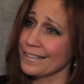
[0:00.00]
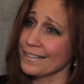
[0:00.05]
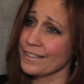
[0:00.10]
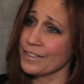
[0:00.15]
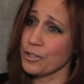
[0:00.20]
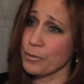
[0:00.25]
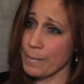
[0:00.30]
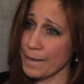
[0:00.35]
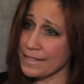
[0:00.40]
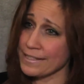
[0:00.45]

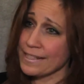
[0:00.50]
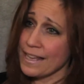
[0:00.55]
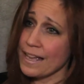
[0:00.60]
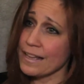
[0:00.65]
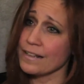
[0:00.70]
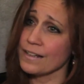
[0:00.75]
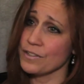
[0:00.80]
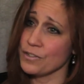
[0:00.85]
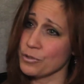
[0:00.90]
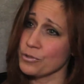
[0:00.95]
You're my
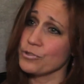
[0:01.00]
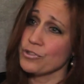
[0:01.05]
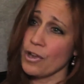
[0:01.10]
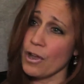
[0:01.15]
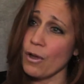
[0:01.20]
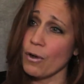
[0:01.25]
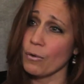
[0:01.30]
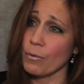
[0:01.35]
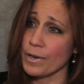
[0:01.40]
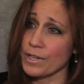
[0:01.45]
son, and you're
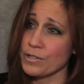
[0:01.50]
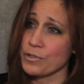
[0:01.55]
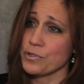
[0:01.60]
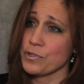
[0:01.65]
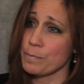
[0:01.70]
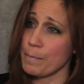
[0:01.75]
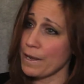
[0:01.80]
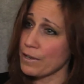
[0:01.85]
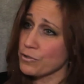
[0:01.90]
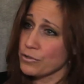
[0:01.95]
Joe, and you're
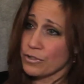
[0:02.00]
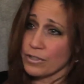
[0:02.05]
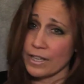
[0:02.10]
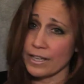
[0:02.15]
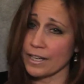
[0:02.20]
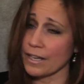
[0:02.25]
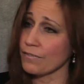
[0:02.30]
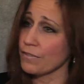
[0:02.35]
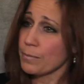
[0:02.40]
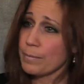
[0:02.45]
special
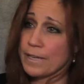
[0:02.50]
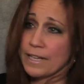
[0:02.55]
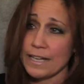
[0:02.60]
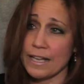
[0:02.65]
like everybody